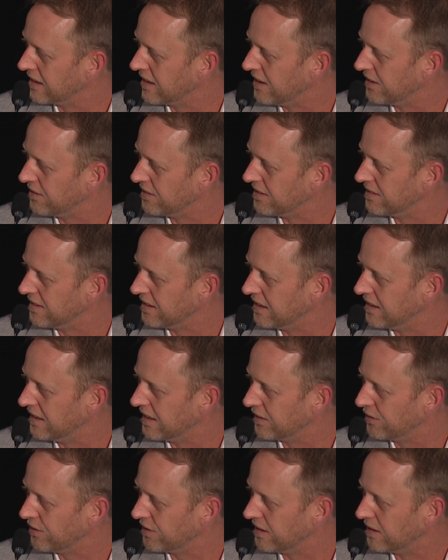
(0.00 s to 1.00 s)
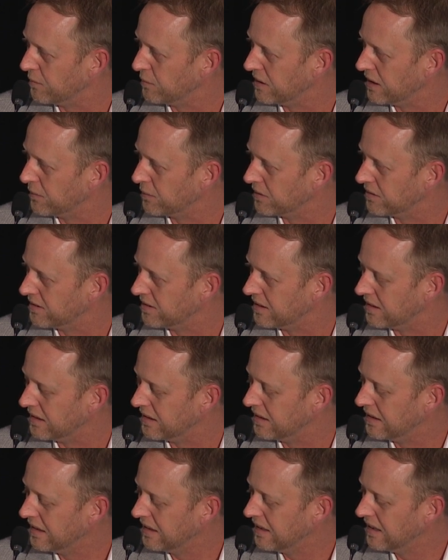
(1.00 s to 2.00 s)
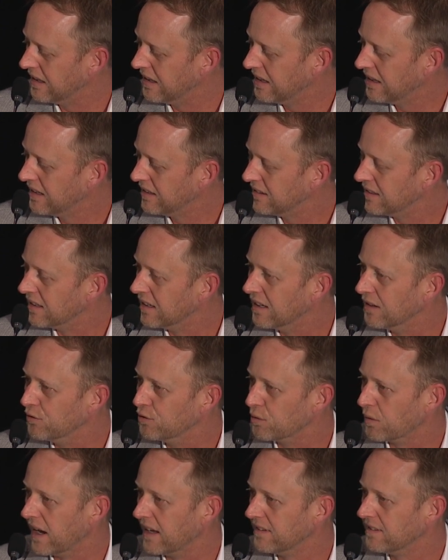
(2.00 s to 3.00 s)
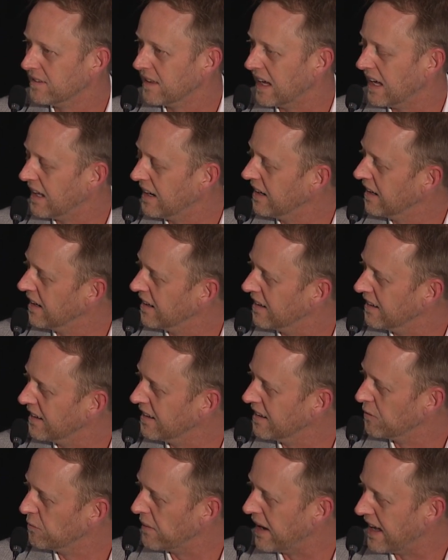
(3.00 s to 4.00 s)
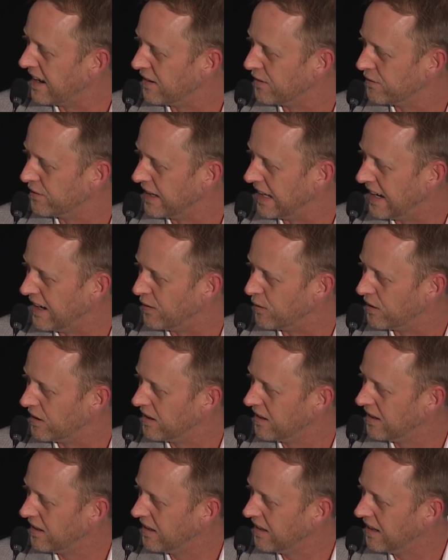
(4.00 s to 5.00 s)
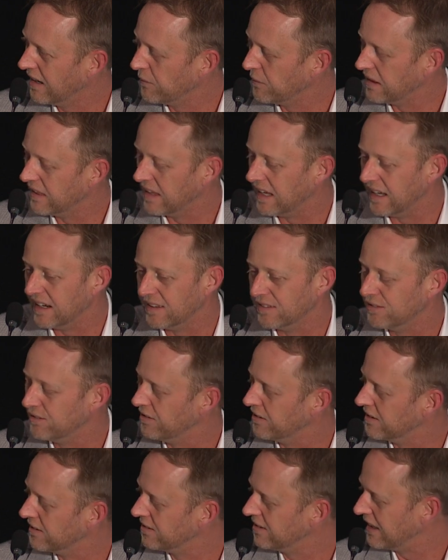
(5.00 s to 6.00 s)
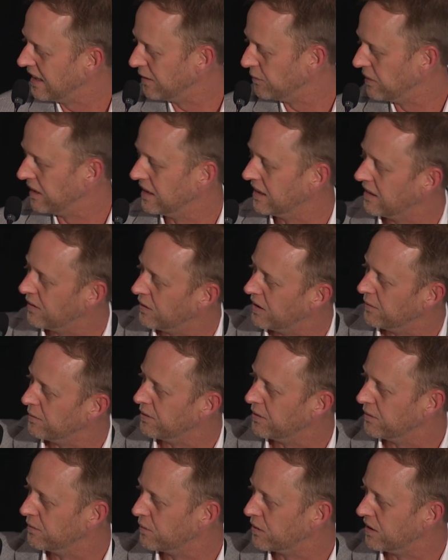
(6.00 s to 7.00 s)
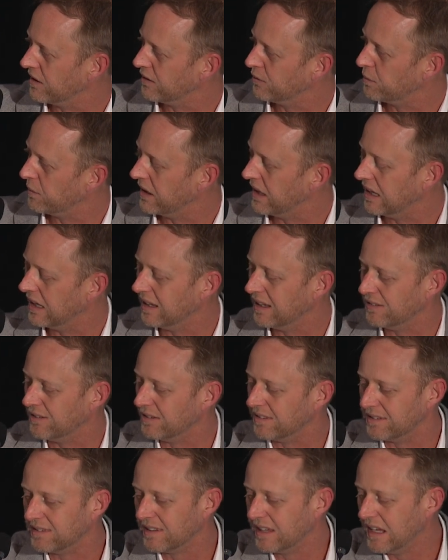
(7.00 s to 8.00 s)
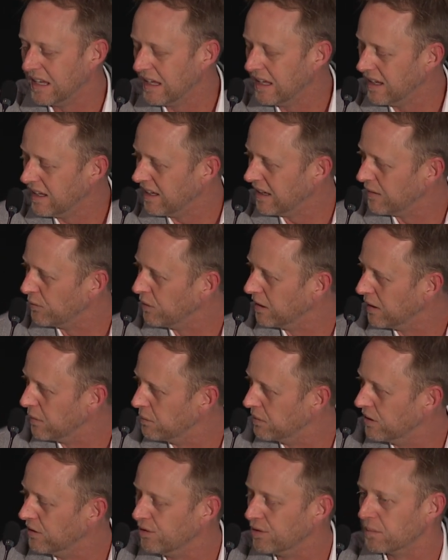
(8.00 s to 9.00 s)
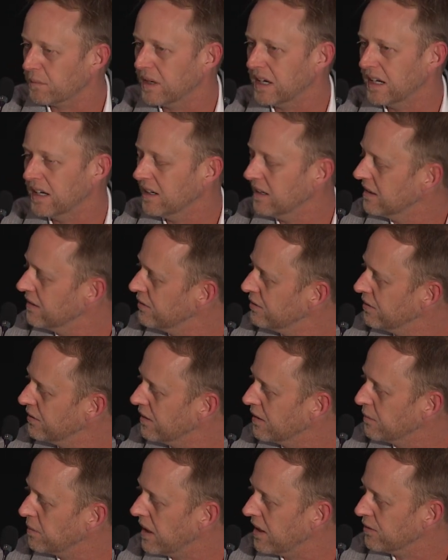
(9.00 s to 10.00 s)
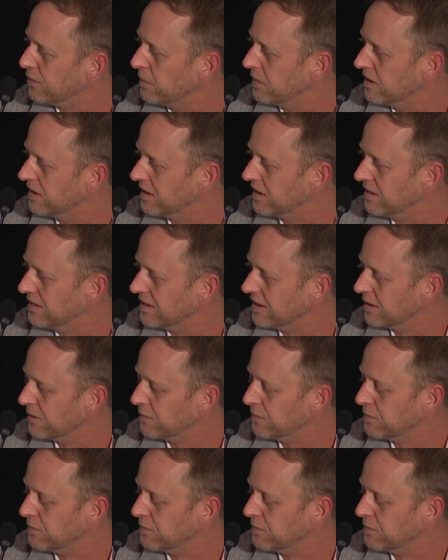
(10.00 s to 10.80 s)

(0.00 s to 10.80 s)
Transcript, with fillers: causes the addiction and be able to to address that in, in a matter of an hour. I mean, that is just I don't mean to interrupt you, Maurice, yeah. but it, it, just it really blows your mind of the possibilities here.